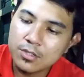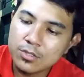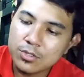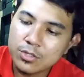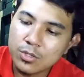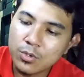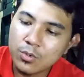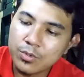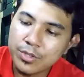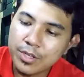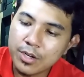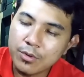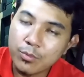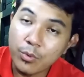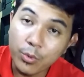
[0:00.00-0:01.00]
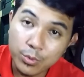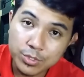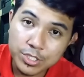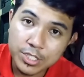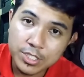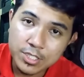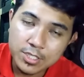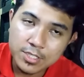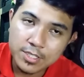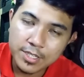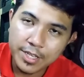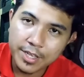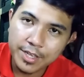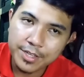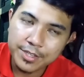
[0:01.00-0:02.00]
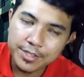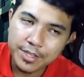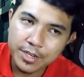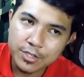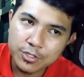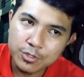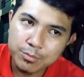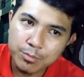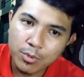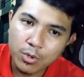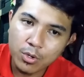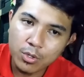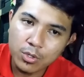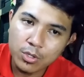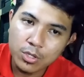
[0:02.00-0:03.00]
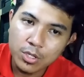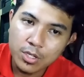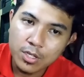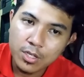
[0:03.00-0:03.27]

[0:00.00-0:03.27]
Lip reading: so they are roaches, and they are small